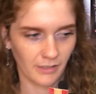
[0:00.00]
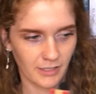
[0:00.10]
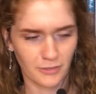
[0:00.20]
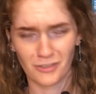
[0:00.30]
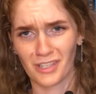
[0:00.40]

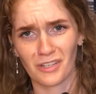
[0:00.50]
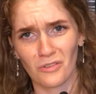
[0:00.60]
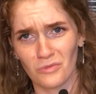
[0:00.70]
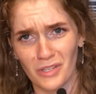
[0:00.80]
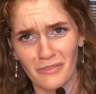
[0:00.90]
Because you're like,
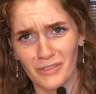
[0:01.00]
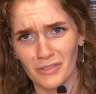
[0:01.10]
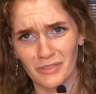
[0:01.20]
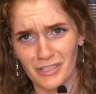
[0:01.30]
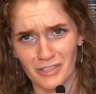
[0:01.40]
girl, what are you even
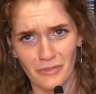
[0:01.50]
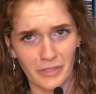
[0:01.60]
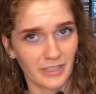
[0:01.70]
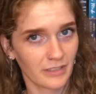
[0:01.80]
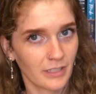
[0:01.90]
doing? Just do
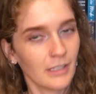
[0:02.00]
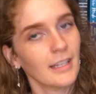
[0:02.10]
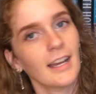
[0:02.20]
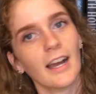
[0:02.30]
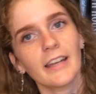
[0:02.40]
it.
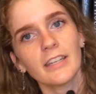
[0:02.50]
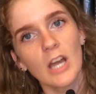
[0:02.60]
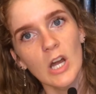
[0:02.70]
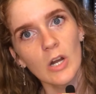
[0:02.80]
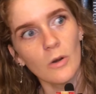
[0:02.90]
I
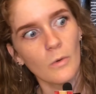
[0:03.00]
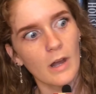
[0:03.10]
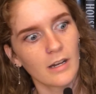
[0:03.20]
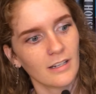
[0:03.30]
know!